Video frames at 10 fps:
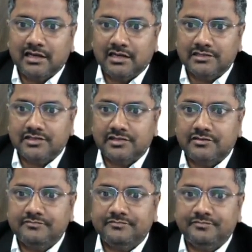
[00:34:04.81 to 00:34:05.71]
answer.
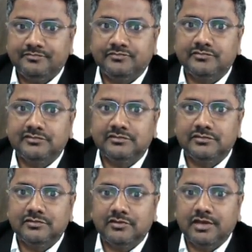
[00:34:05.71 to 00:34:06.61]

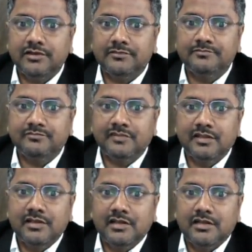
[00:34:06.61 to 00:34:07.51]
Okay.
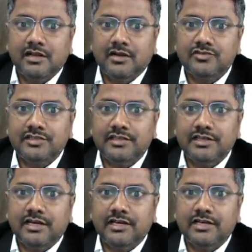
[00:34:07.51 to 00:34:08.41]
Now see,
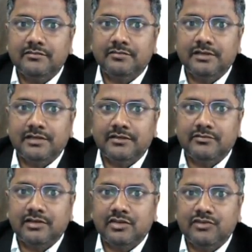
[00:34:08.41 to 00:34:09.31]
I have
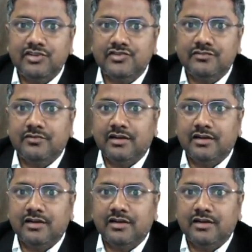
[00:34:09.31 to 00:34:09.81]
one question for